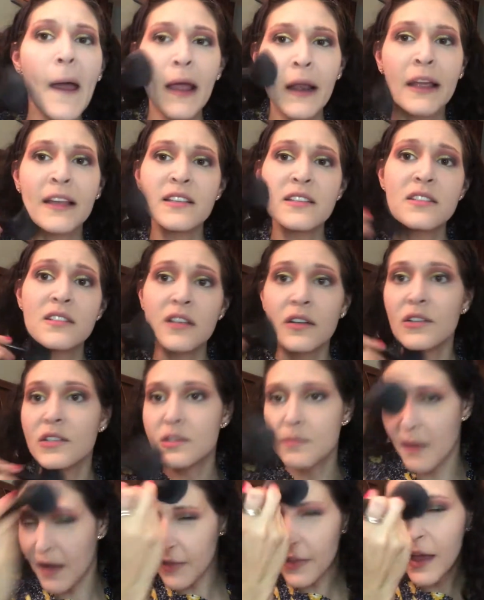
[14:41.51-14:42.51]
And I still
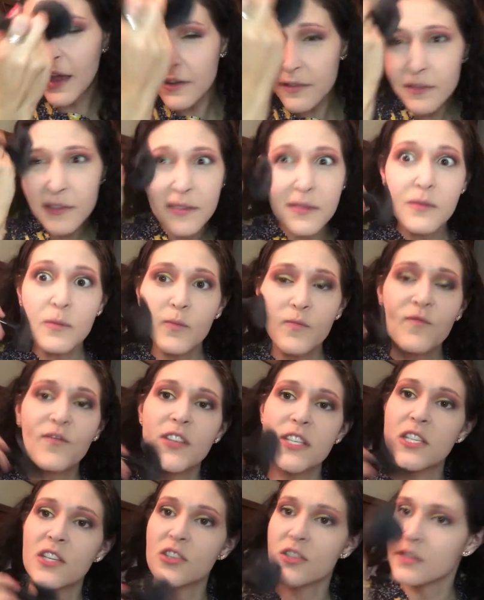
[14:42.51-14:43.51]
smell that
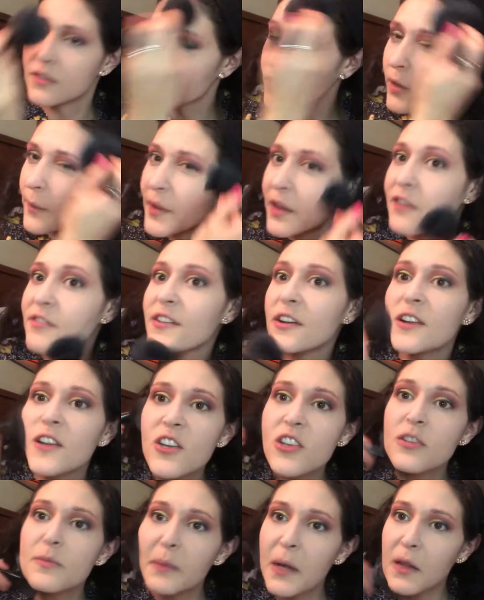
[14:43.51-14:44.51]
Physician's Formula
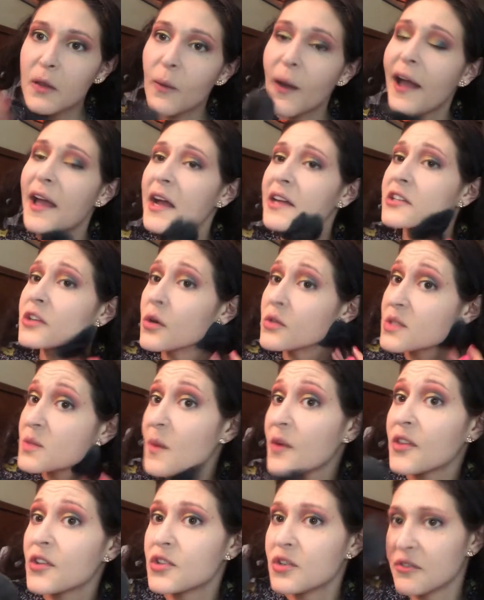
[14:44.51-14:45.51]
Foundation, by the way. I don't
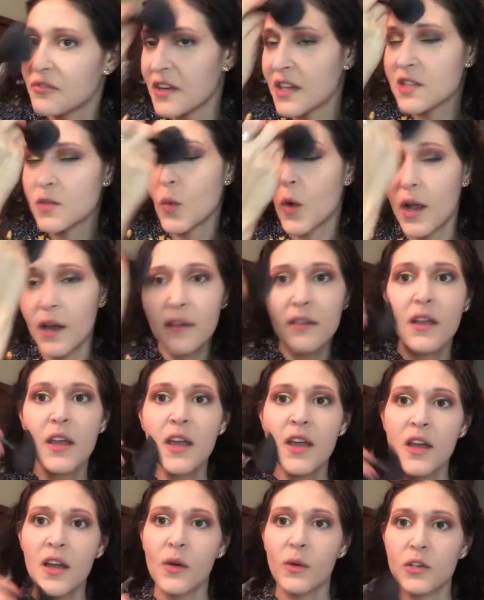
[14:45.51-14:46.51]
smell the Too Faced one,
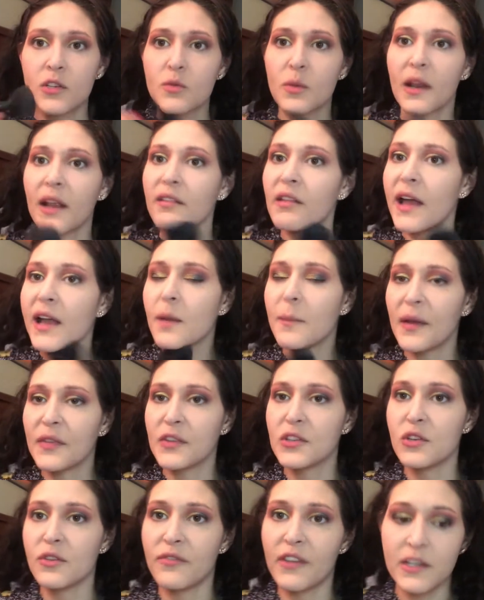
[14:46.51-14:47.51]
which is what I like about
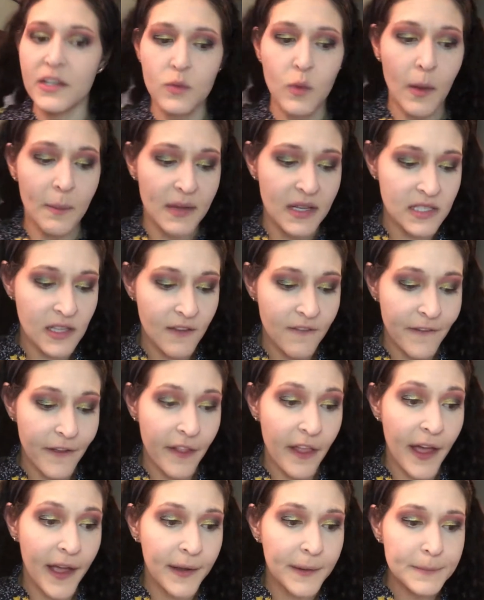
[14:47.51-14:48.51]
the Too Faced one, because I feel
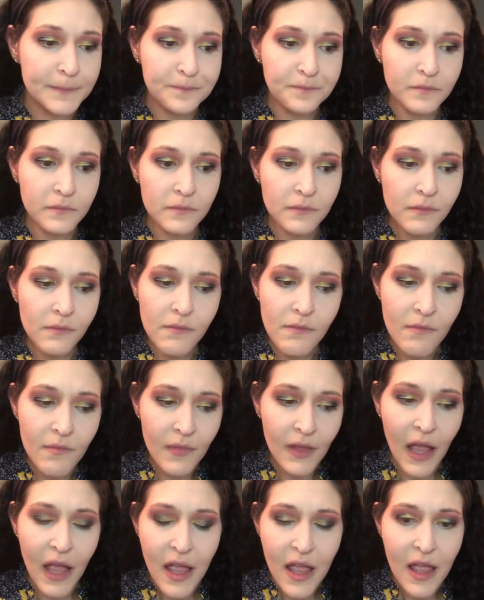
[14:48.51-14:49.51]
like
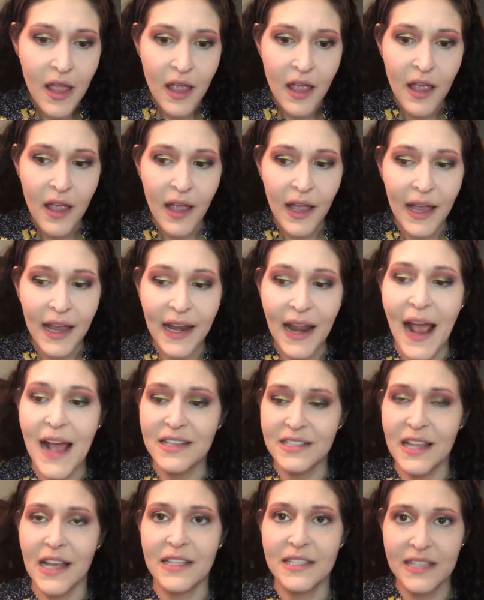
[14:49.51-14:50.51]
it
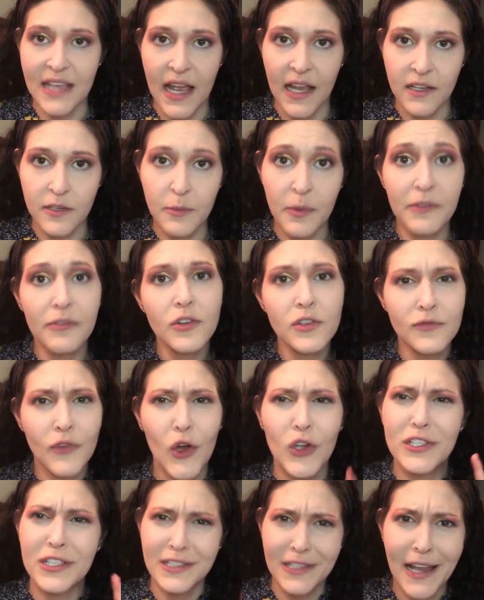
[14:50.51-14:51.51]
has that scent, but first of
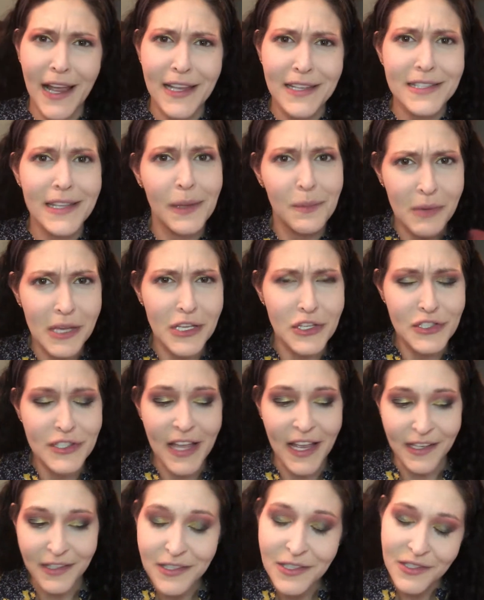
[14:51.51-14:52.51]
all, it's a nice like peach
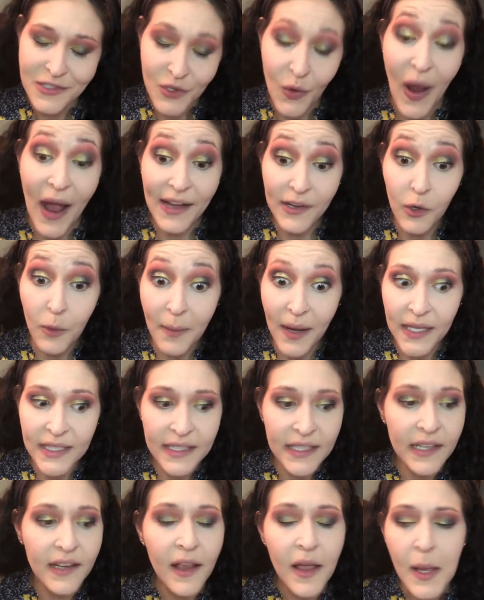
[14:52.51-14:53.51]
scent, so I don't mind
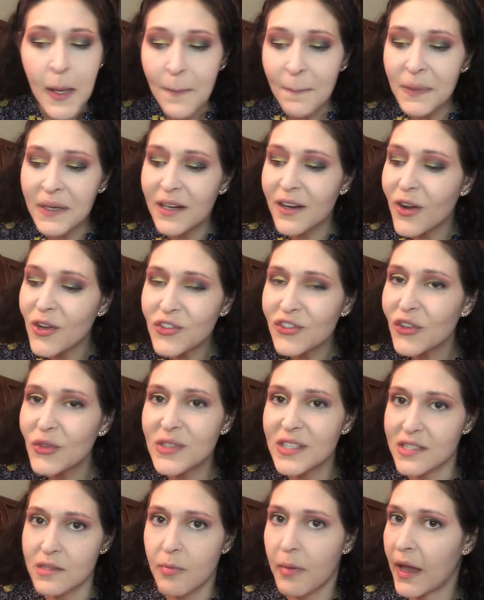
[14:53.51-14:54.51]
it, but it also
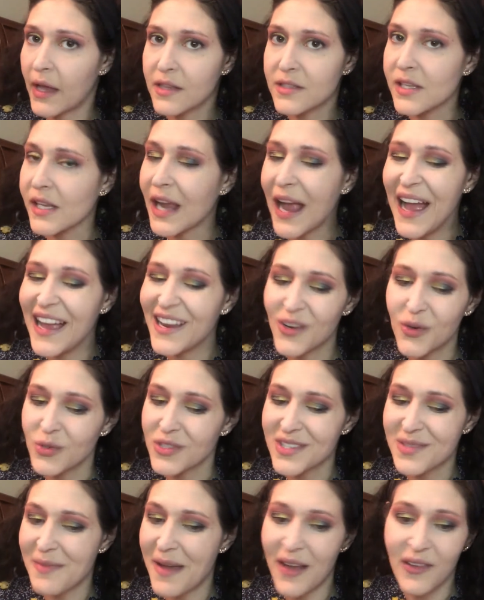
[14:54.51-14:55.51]
dissipates. Like I don't
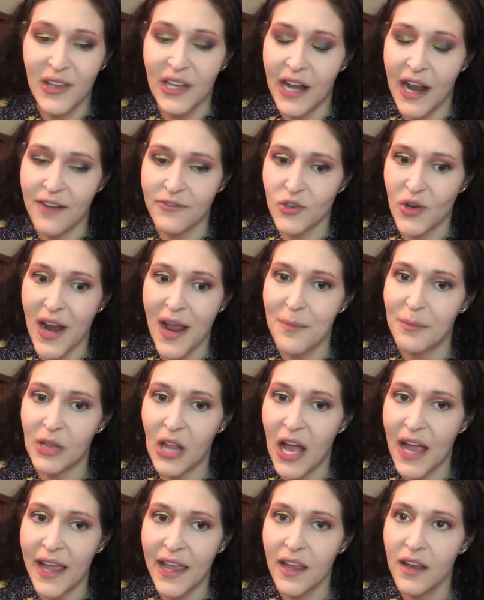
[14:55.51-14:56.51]
smell it after I
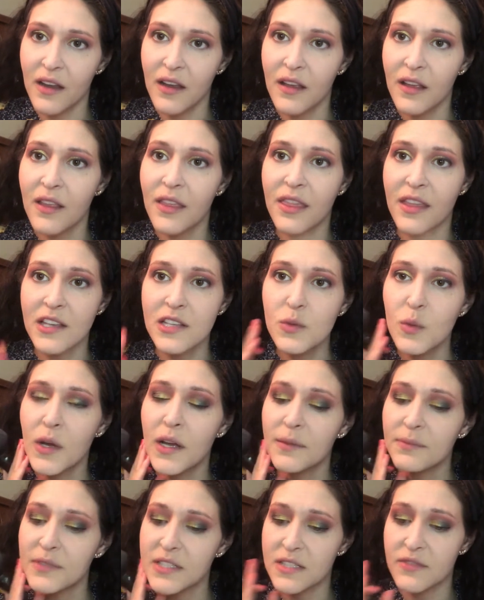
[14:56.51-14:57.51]
apply it. This
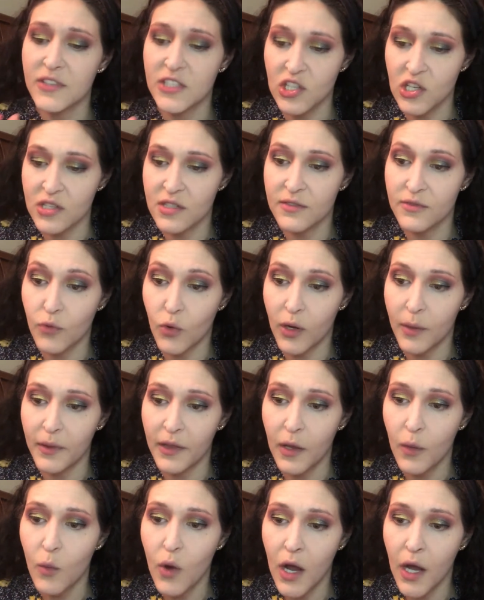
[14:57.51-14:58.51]
one, this Physician's
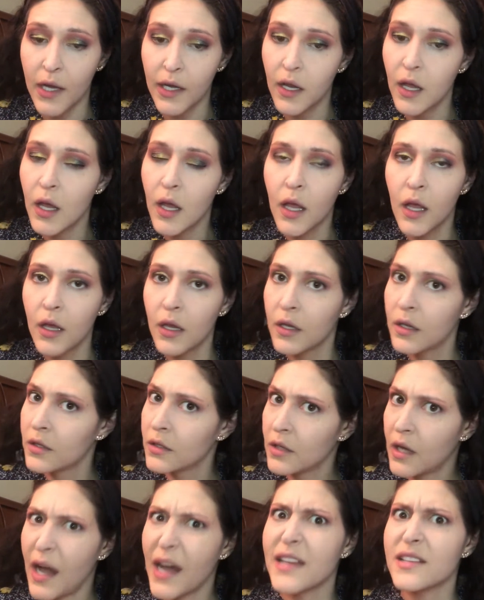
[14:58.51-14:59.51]
Formula one,
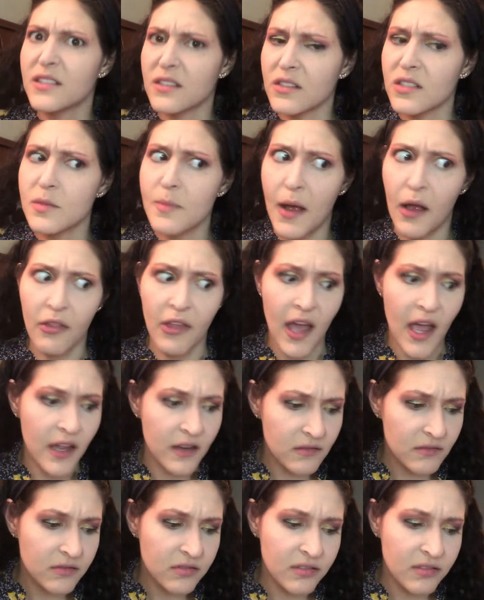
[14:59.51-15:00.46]
I still smell that.